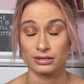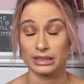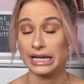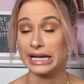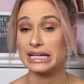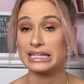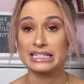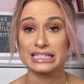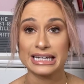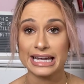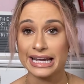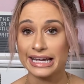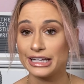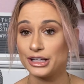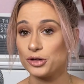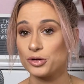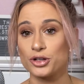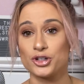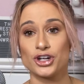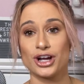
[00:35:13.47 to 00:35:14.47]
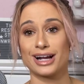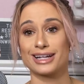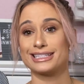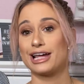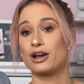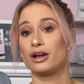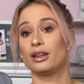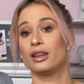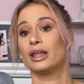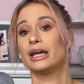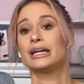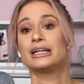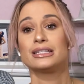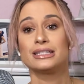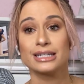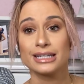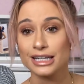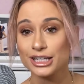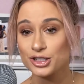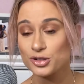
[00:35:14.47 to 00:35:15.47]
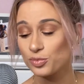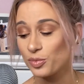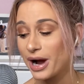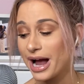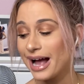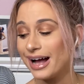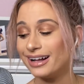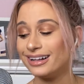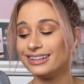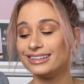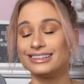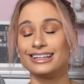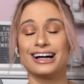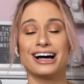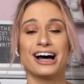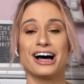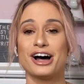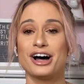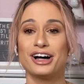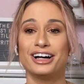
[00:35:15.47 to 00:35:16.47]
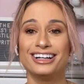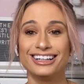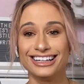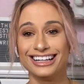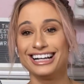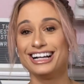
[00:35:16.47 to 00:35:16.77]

LinkedIn, you can check us out on LinkedIn as well.